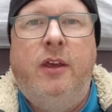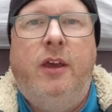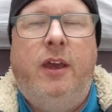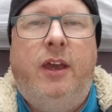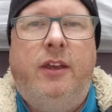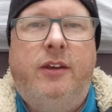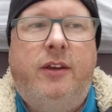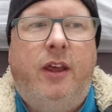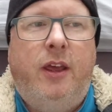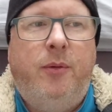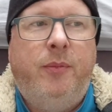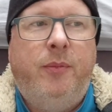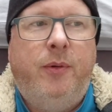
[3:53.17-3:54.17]
And
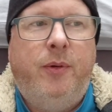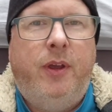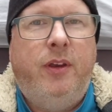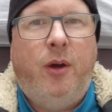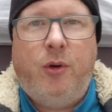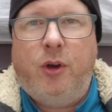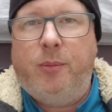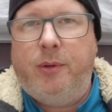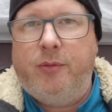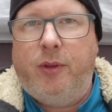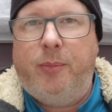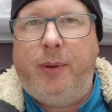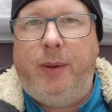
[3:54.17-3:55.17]
we know a couple
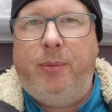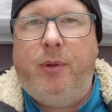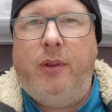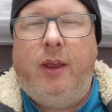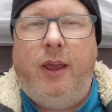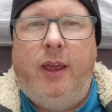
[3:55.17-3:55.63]
of other people,